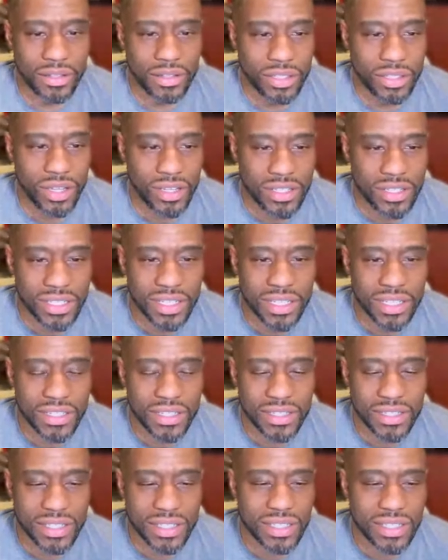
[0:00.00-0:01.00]
Do y'all see
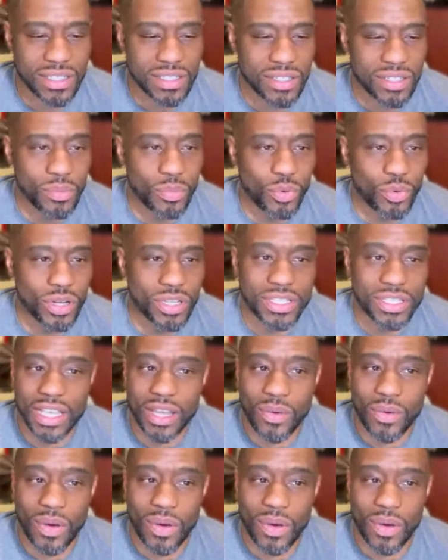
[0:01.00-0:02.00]
this? This is your boy
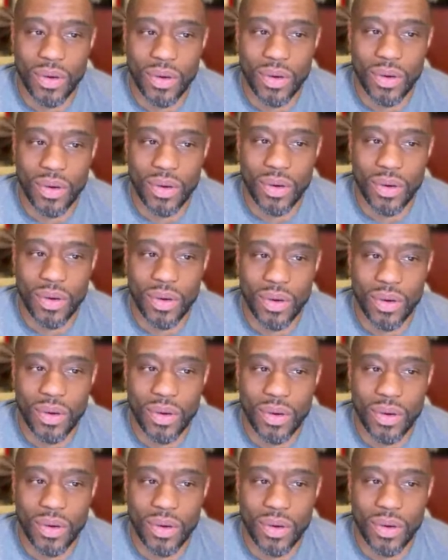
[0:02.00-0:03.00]
Saquon Barkley,
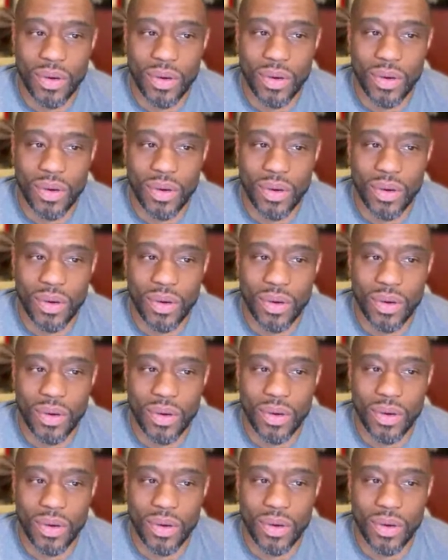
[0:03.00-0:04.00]
who
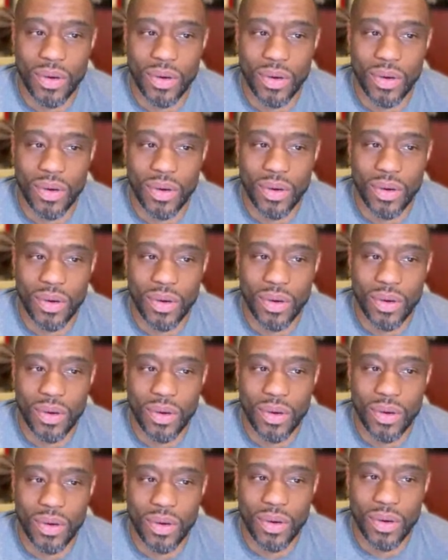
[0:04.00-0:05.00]
spent the
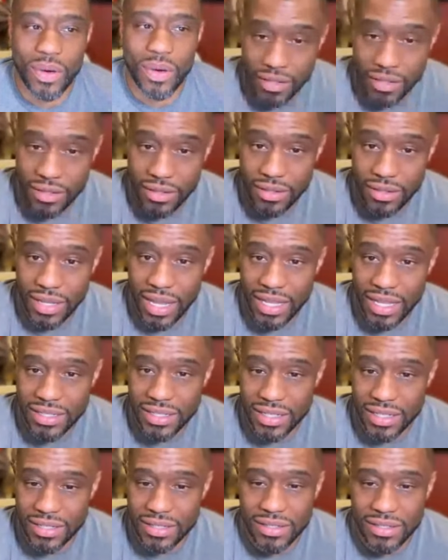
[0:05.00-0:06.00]
day not
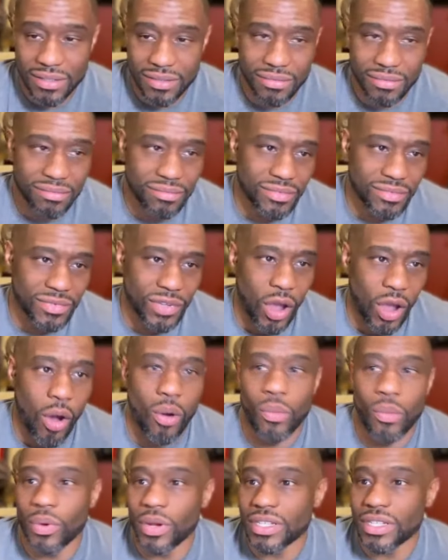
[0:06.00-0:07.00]
just
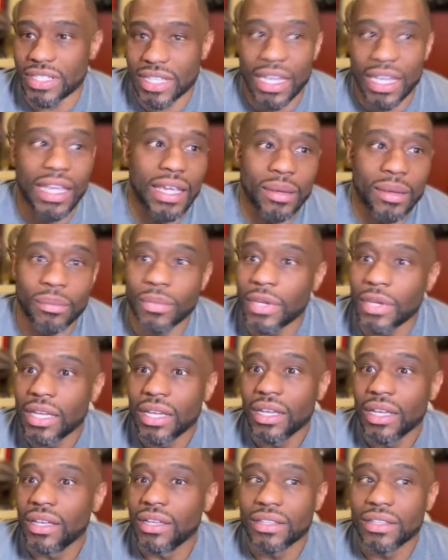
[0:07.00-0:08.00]
going with his team
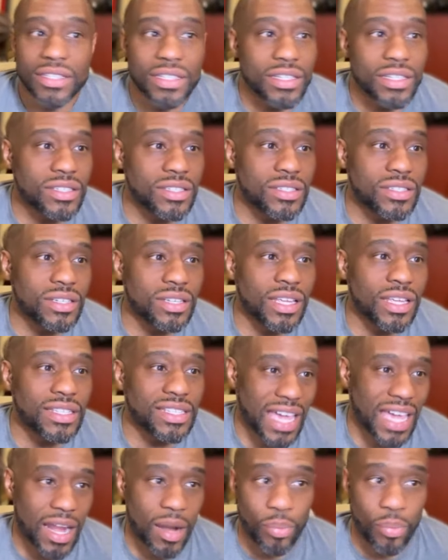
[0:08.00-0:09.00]
as
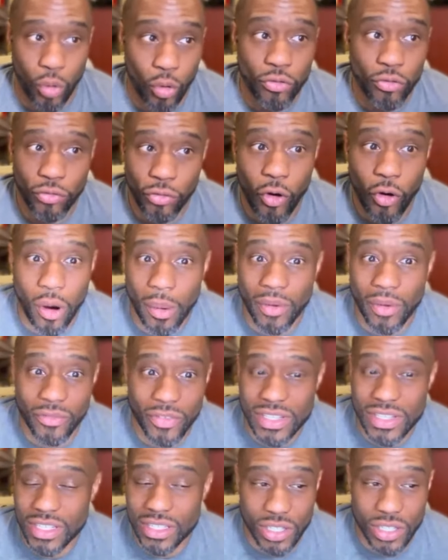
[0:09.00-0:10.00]
a kind of pro forma
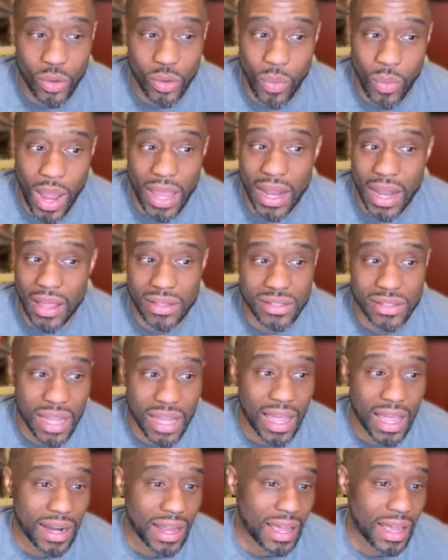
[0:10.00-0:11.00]
visit to the White House.
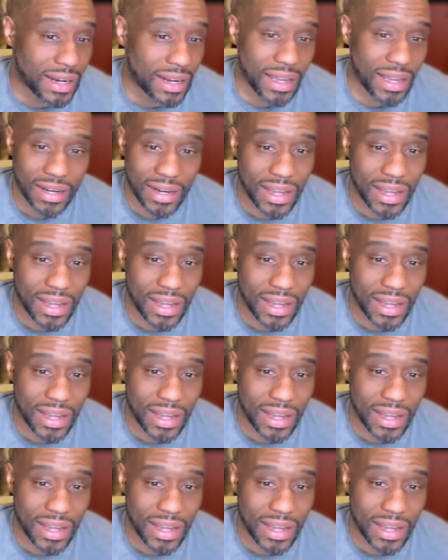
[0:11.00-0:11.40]
Nah.